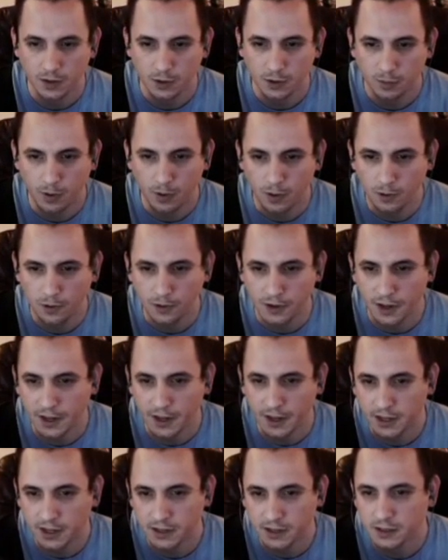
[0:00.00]
Polar
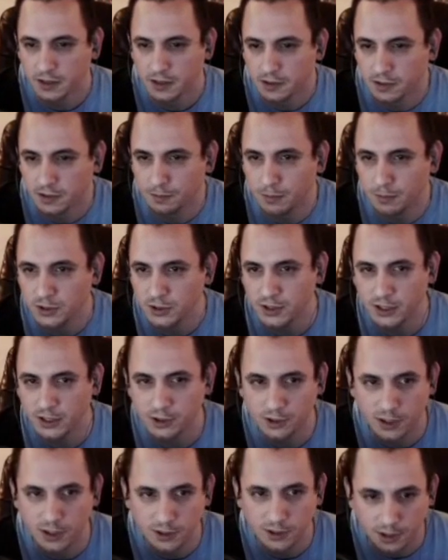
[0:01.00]
Knight, much like
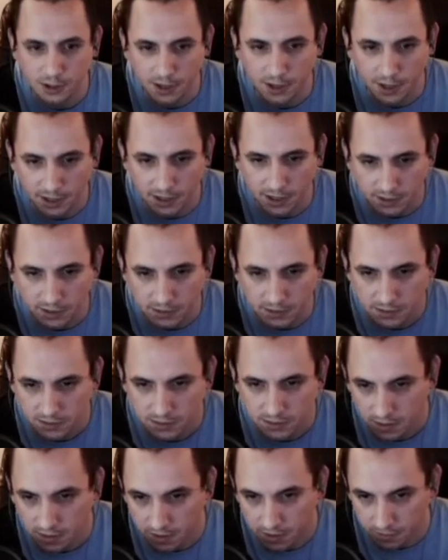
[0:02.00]
Treasure Knight, is
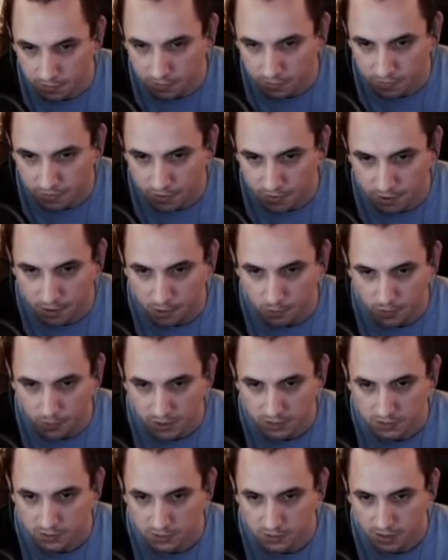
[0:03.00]
very
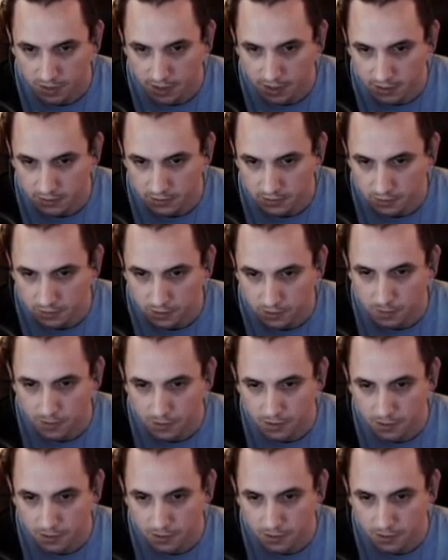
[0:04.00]
weak to Chaos Orb.